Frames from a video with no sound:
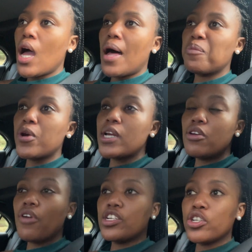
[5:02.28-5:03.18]
I'm
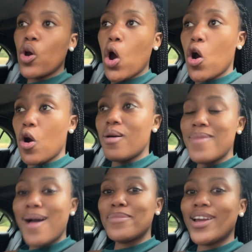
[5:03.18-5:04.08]
quickly rushing
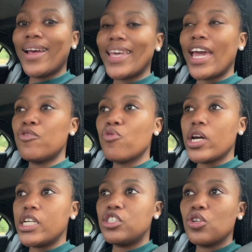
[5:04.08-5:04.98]
home. I'm gonna get
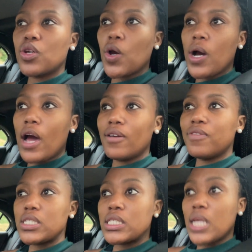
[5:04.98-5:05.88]
ready to go out
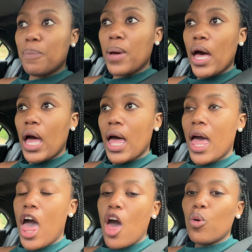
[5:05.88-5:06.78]
for supper
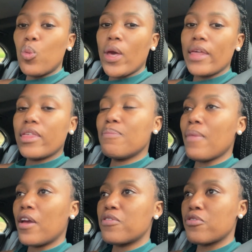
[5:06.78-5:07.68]
with
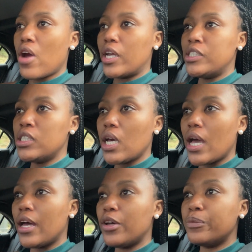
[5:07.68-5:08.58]
my friend.
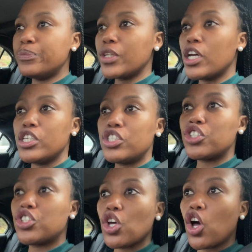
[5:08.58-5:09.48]

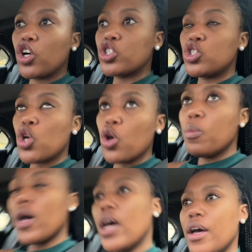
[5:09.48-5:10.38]
It's
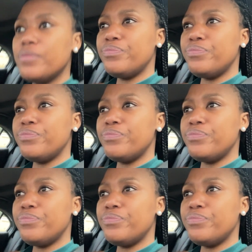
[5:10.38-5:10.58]
October,